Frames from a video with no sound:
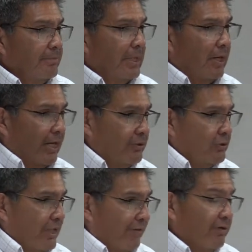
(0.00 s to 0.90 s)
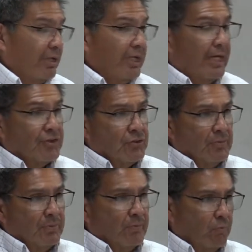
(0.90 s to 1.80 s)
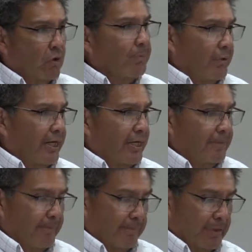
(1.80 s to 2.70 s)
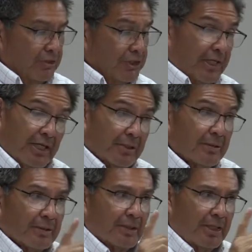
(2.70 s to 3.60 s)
But nevertheless, we'll pray because, again,